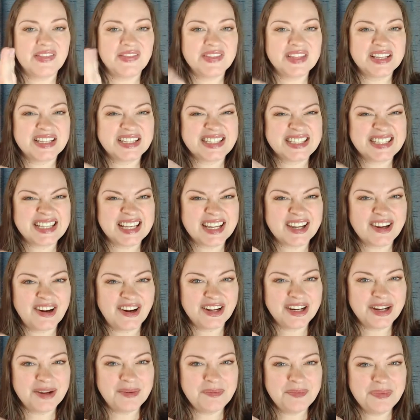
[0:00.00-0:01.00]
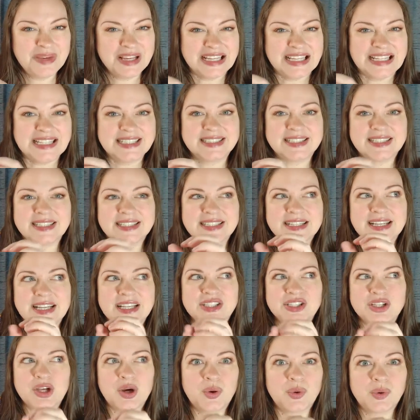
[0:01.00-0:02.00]
this stick on them, it's
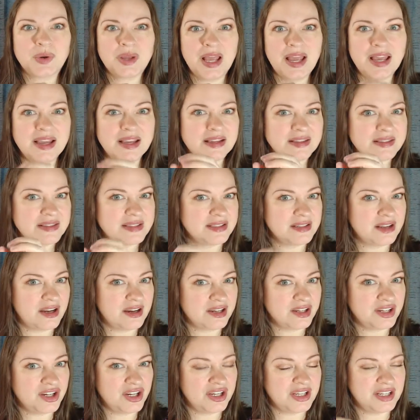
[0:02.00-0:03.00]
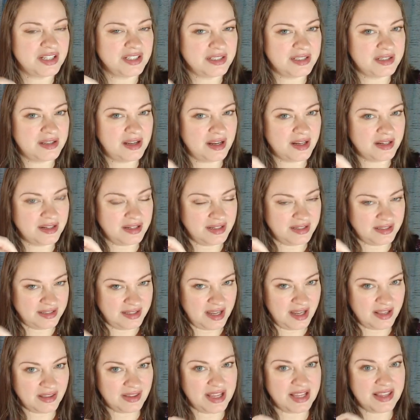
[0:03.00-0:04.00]
it's okay. It's not good. It's not
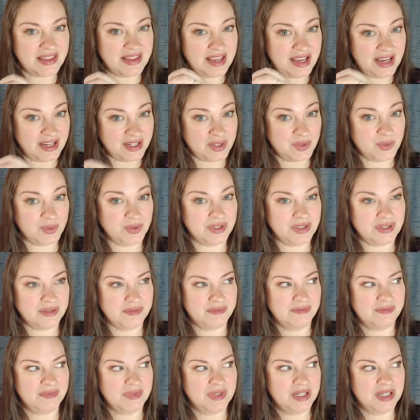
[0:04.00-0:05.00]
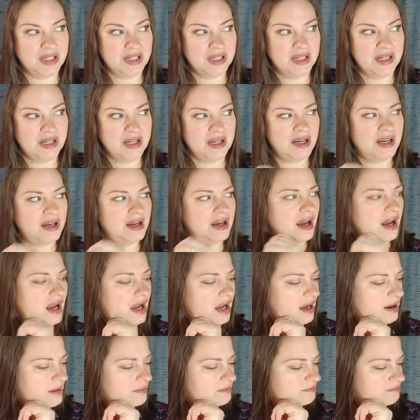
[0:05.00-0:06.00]
not like the actual
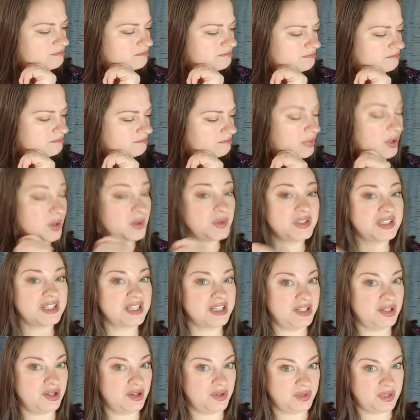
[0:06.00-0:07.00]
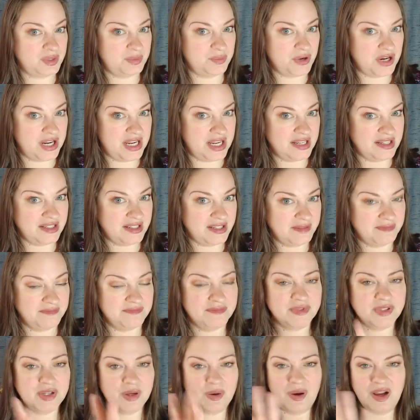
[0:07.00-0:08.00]
um, post-it notes brand.
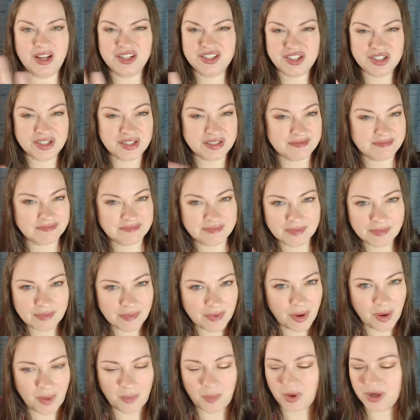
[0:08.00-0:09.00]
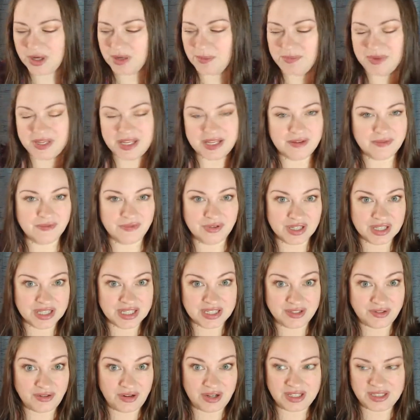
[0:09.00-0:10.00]
So I just I want to be
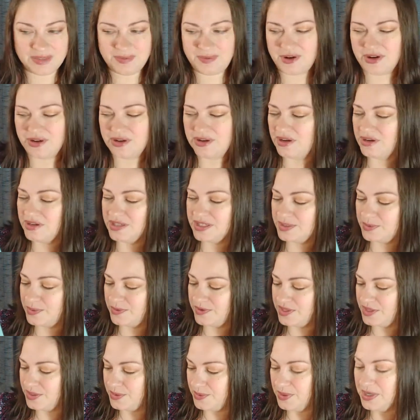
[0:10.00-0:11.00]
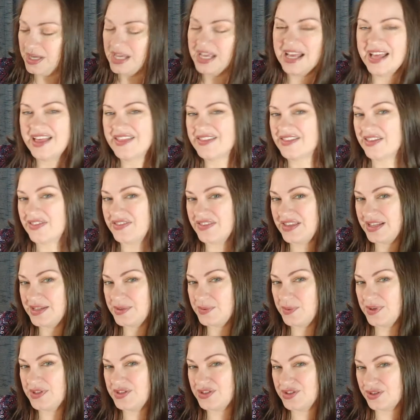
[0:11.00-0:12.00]
really transparent and honest with you that
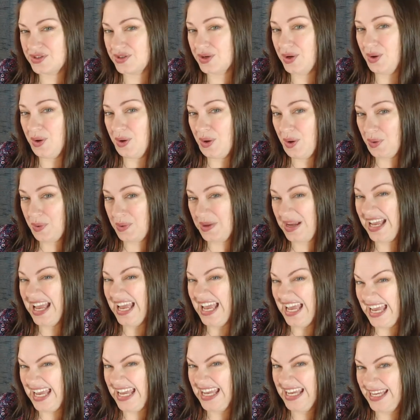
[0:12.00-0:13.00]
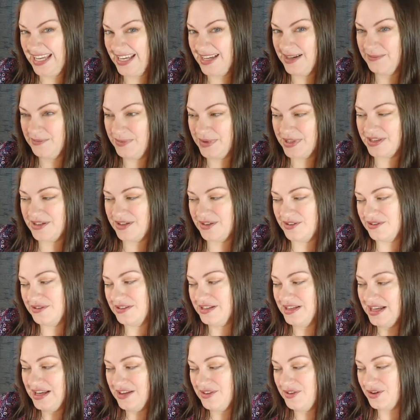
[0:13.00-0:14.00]
these ones are okay, but they're
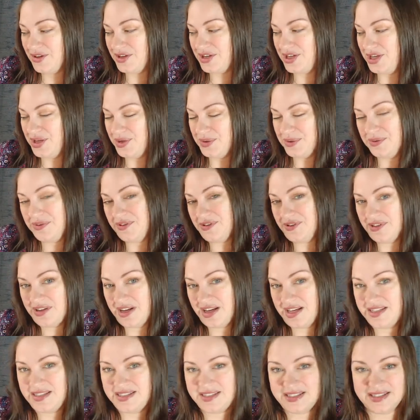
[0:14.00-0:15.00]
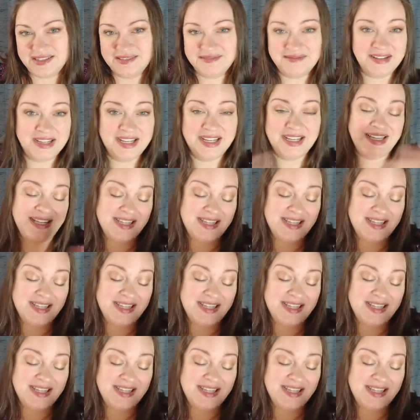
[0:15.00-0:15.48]
they're cute and they're nice and